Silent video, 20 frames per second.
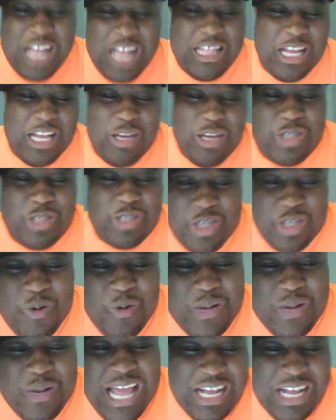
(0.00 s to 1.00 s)
they used to
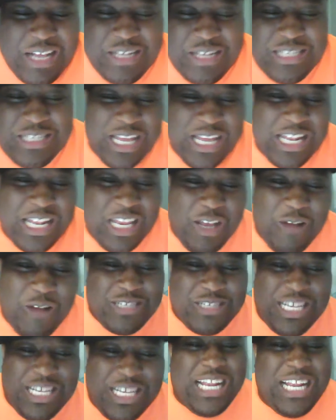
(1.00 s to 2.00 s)
doing that because in the
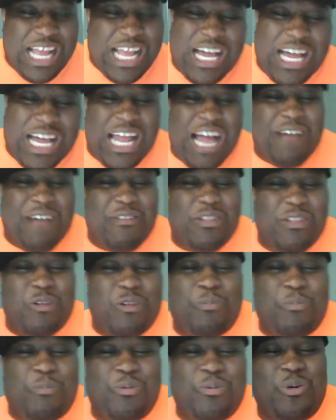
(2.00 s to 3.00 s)
UFC, they kind of had a
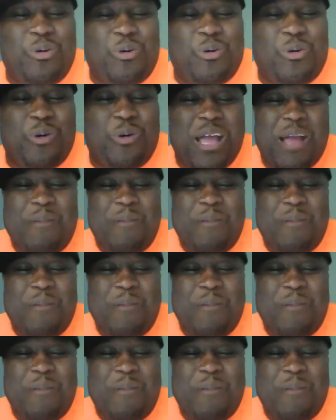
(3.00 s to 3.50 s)
little pull.